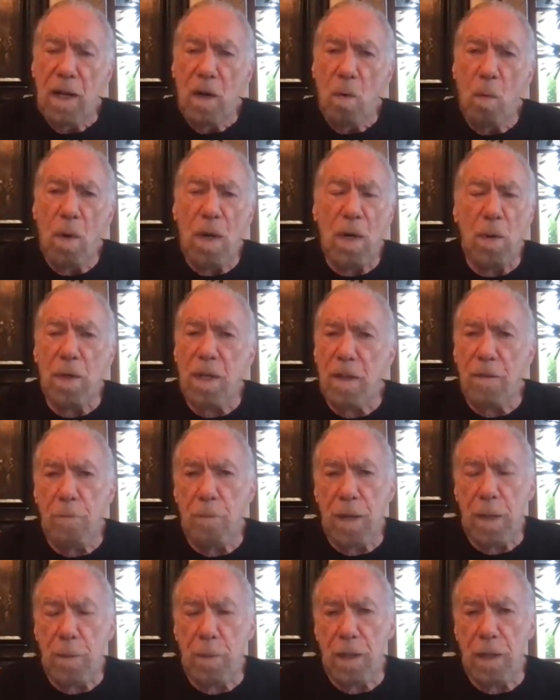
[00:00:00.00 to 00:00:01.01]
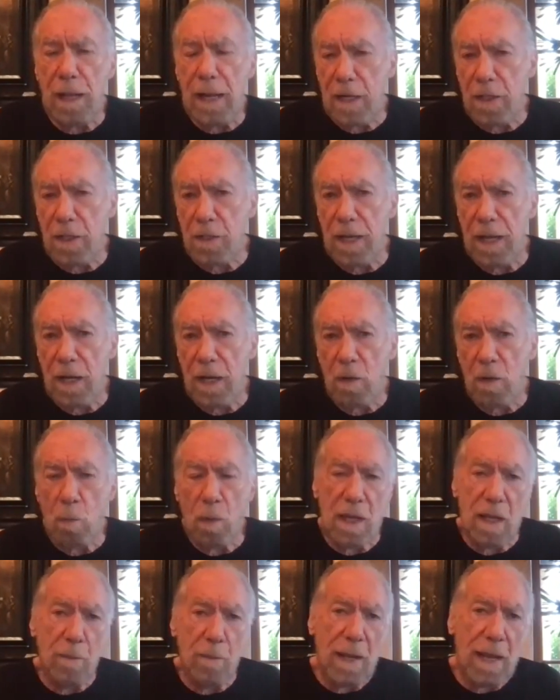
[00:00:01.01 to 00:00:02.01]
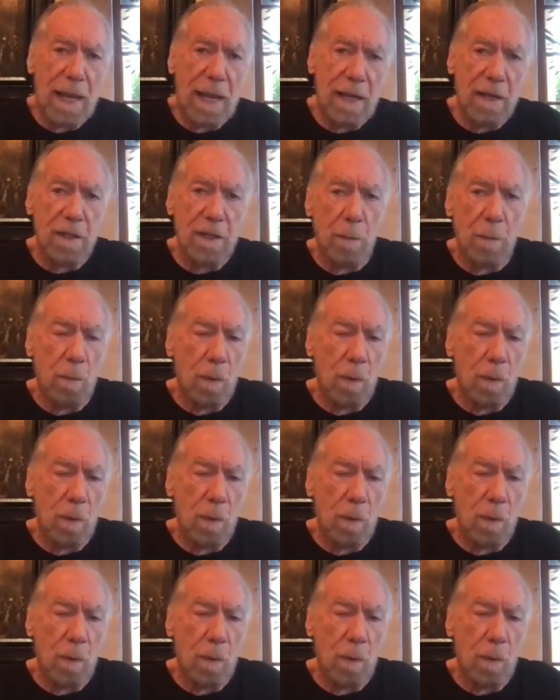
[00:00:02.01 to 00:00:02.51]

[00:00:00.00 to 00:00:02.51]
We don't give people hands out. We give them a hand up.